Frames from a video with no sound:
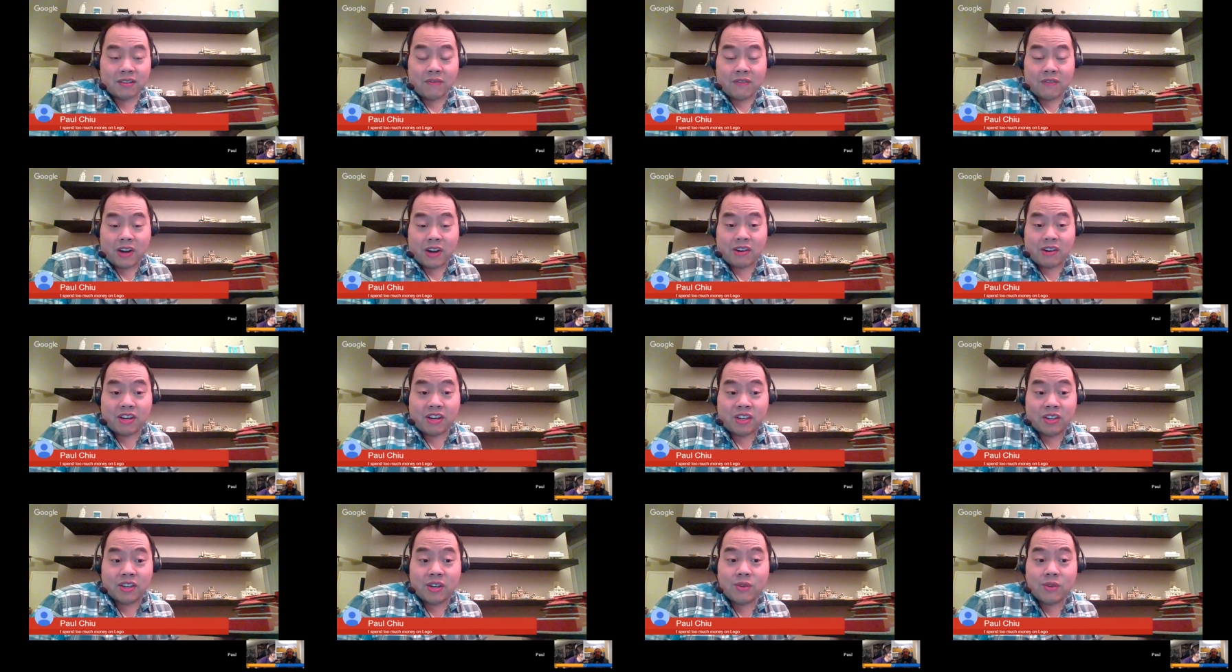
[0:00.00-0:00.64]
very
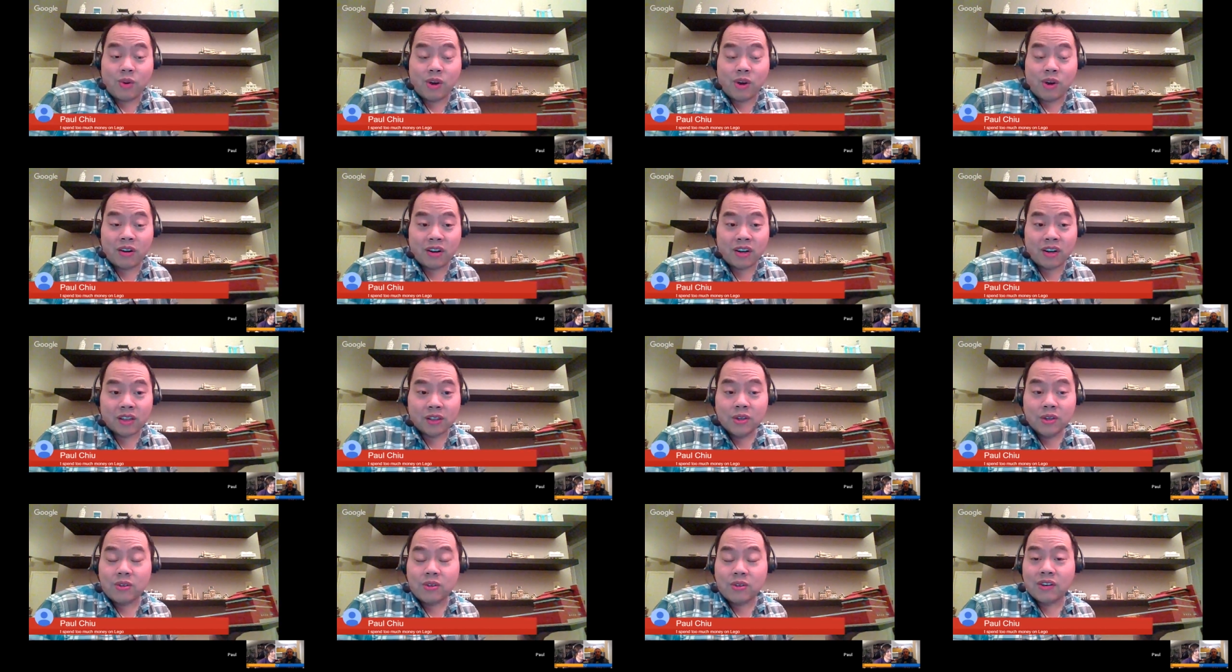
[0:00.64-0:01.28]
good one and a
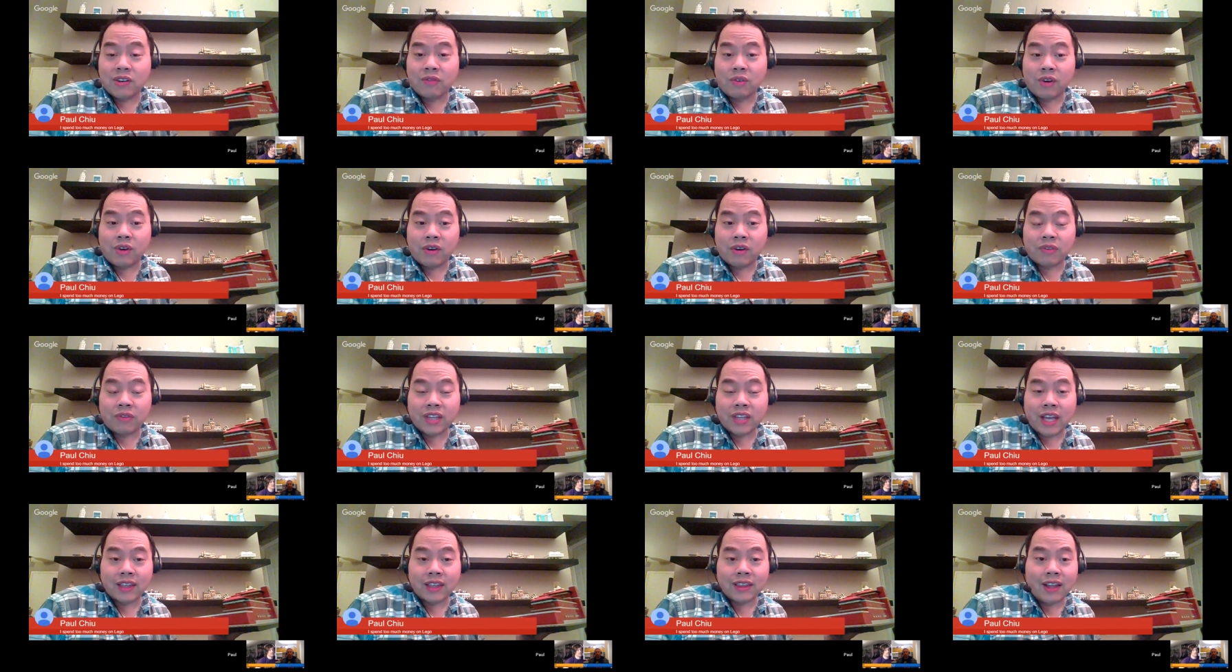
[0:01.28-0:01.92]
lucrative one for
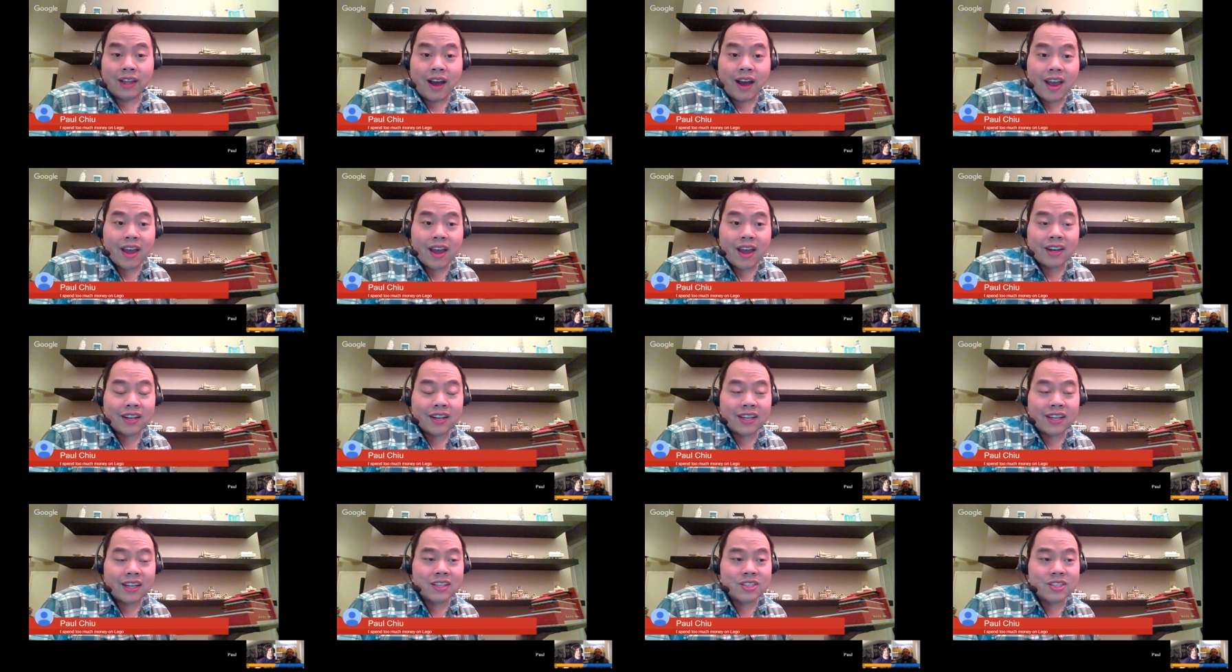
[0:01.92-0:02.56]
that line,
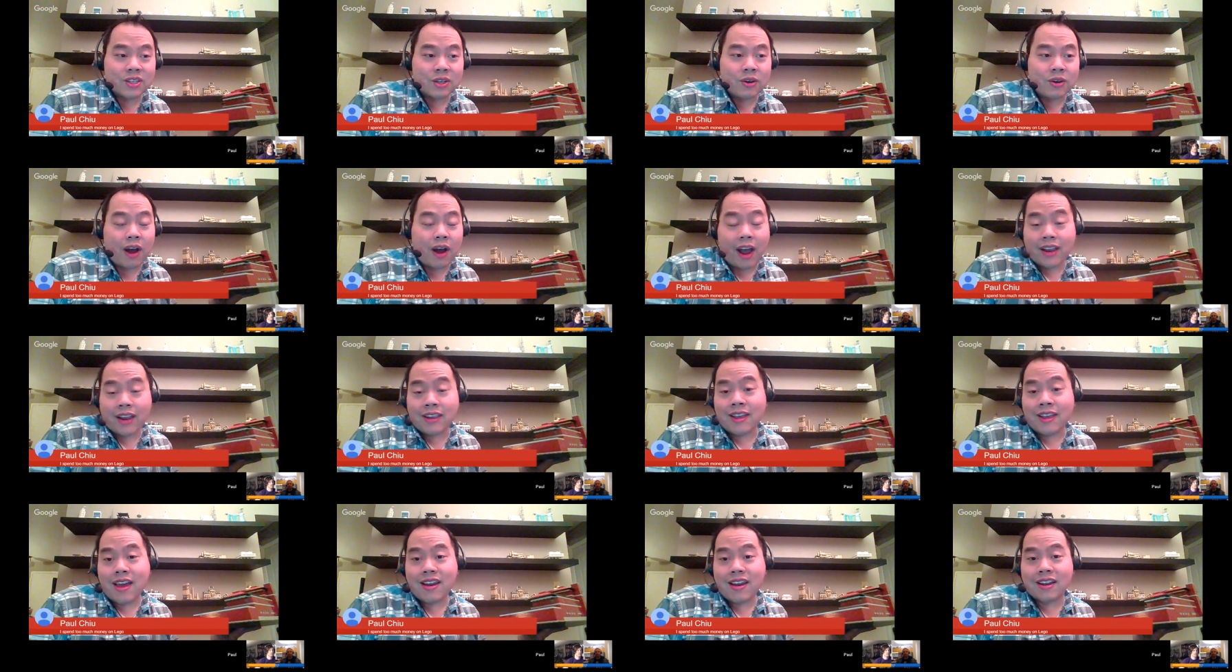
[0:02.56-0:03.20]
and so I
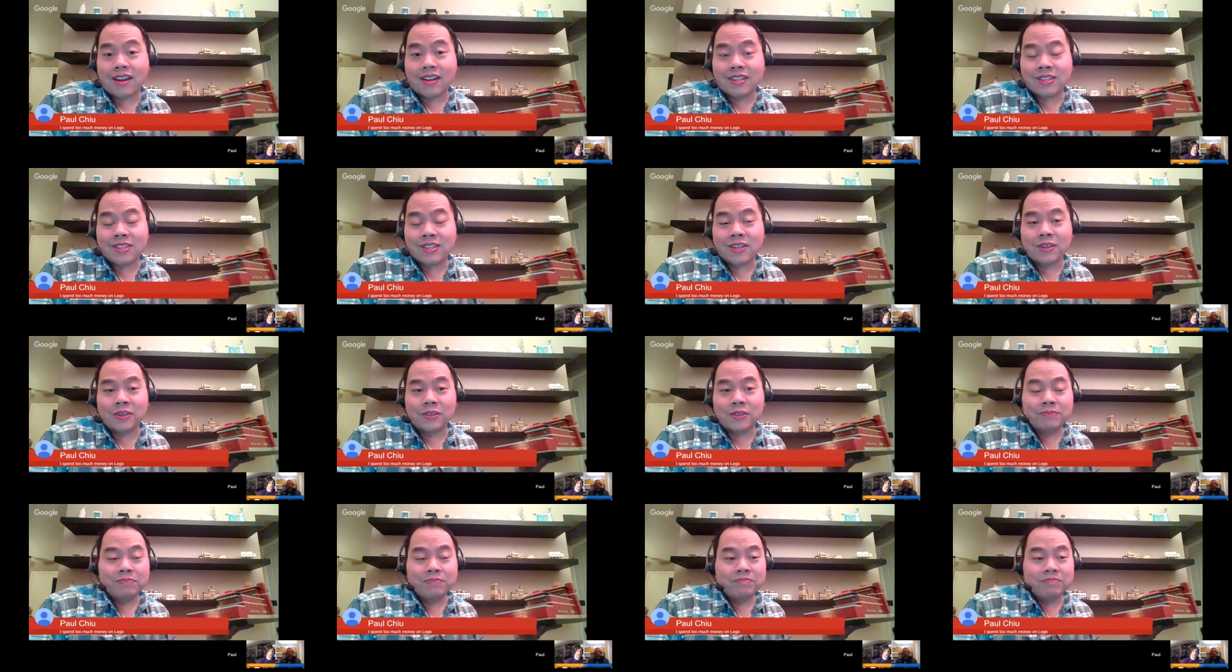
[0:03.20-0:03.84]
get it. So
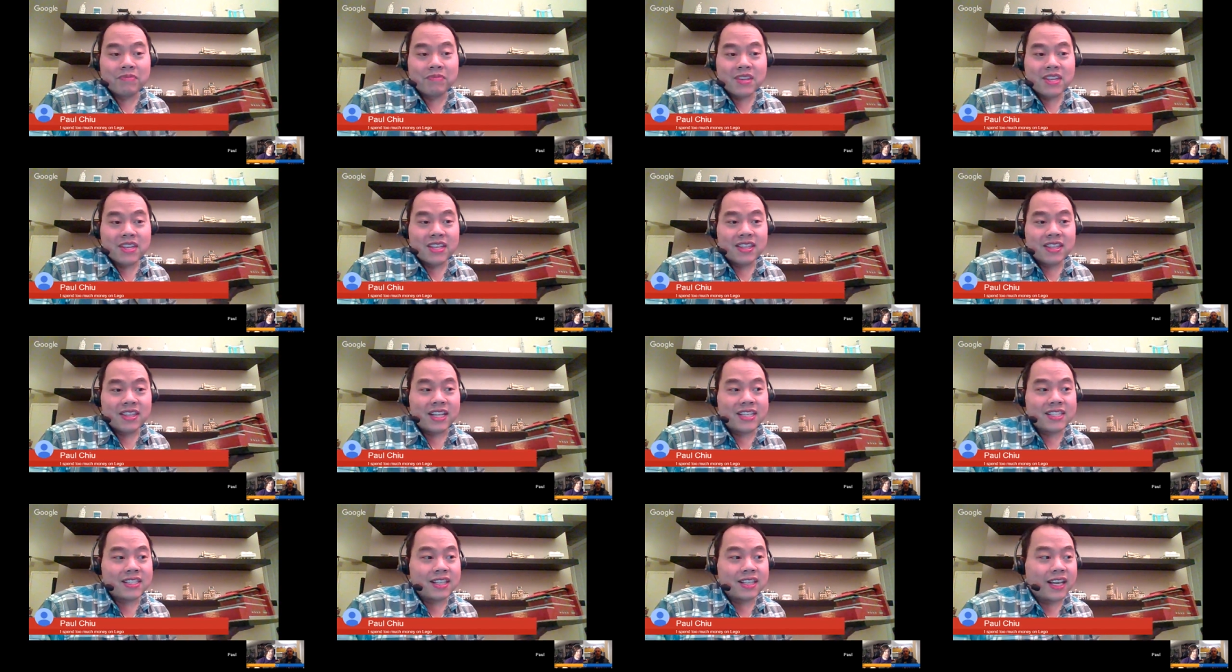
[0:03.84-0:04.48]

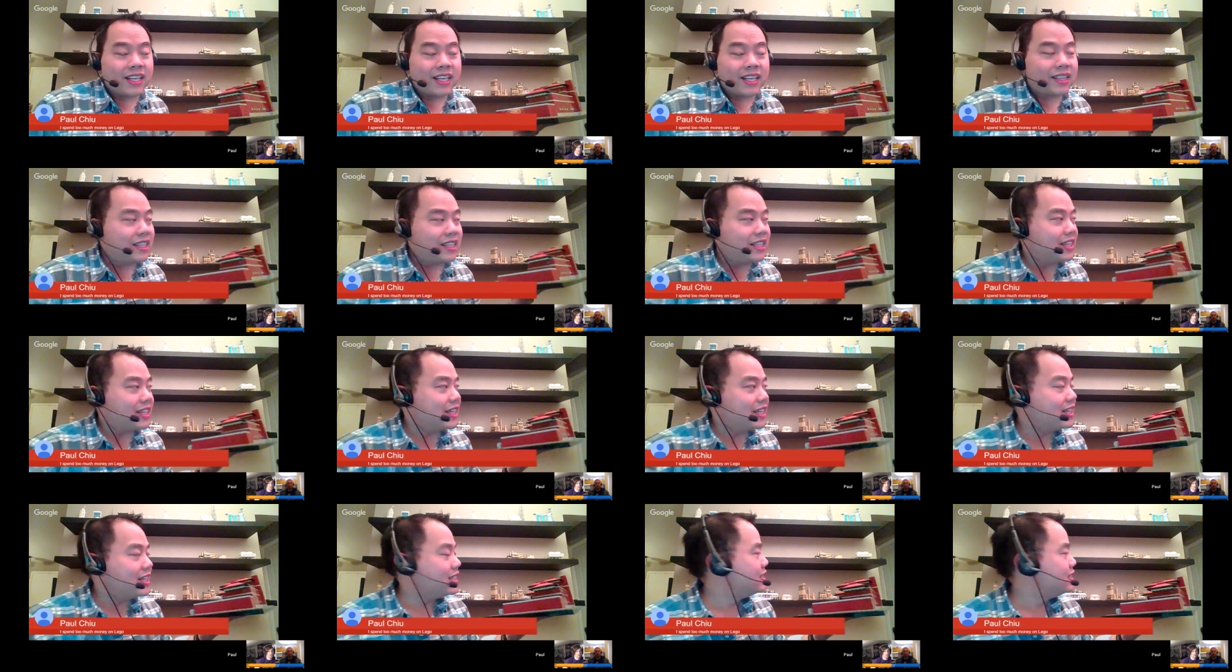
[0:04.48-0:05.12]
things like the
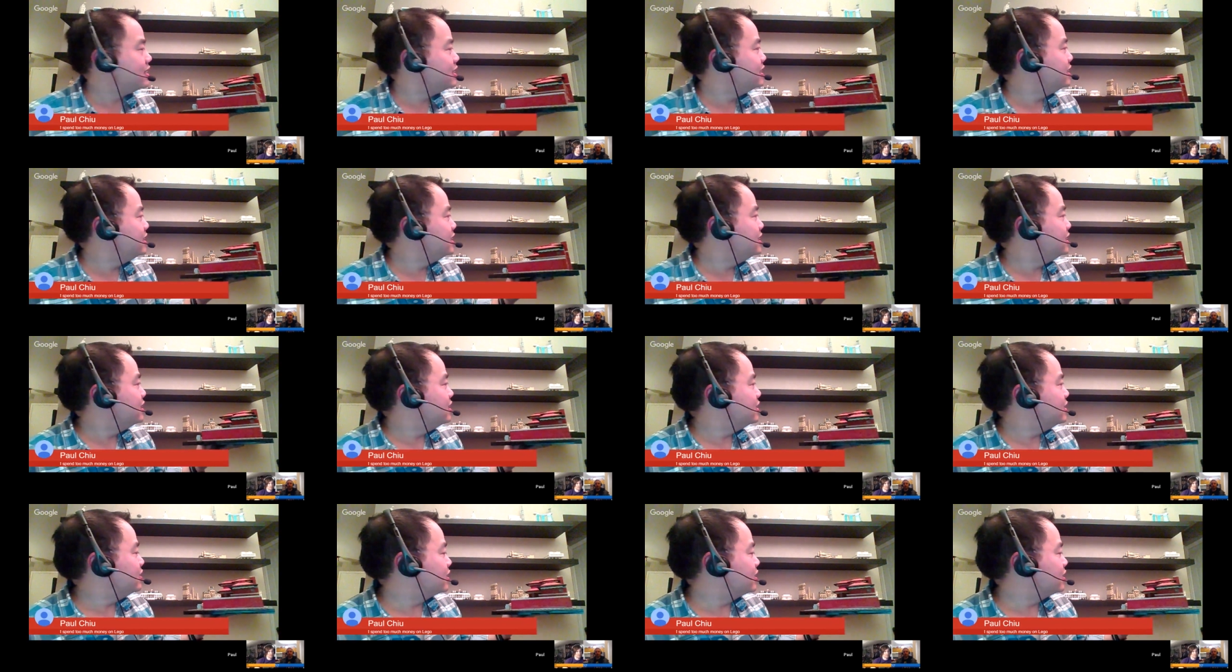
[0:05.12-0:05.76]
uh,
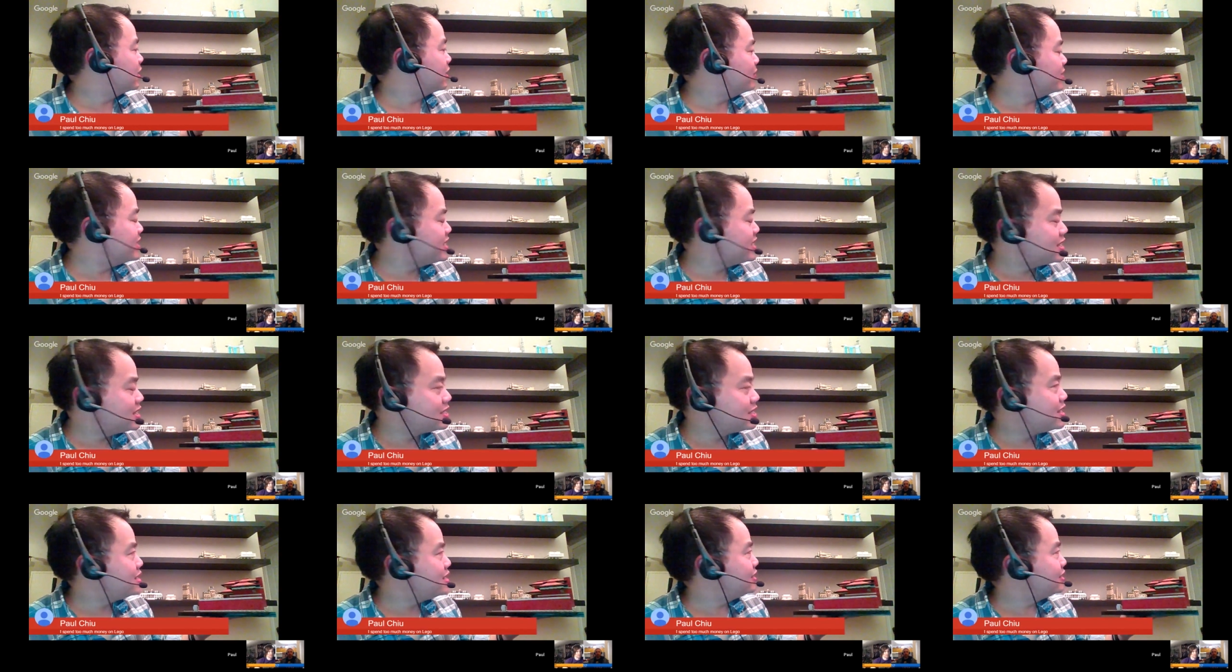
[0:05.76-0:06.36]
the Korean set,